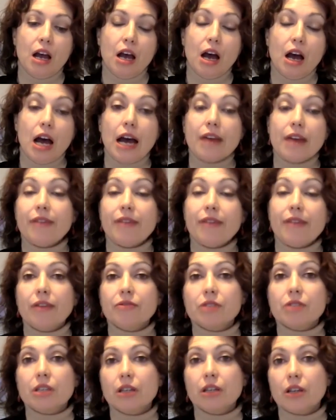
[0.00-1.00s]
I
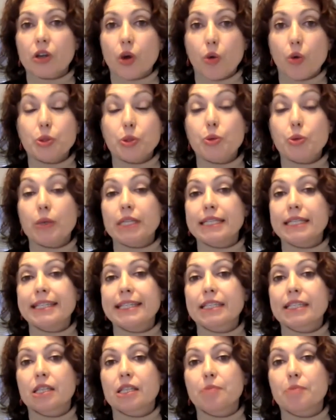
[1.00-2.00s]
found
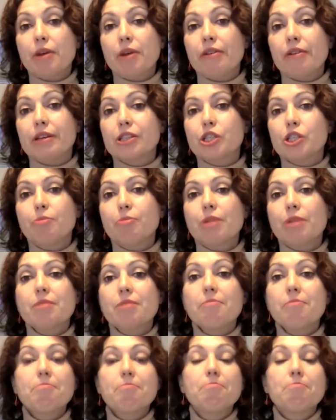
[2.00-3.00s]
COP26 experience to be
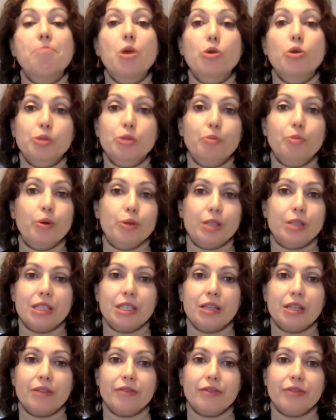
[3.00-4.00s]
most
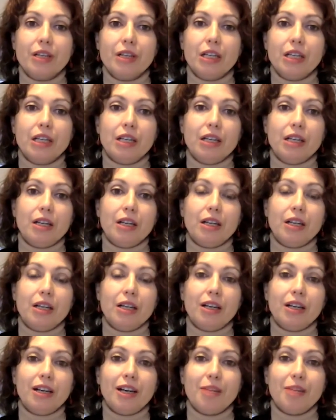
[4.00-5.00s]
positive
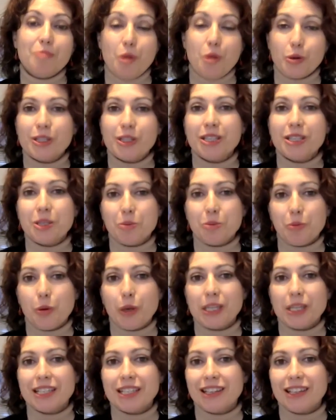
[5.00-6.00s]
and most
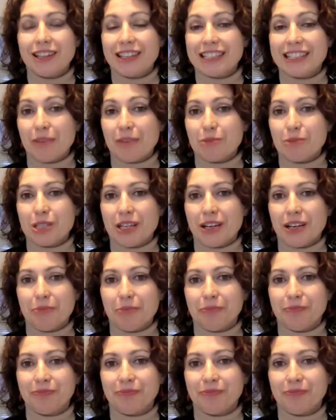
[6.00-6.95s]
disappointing at the same time.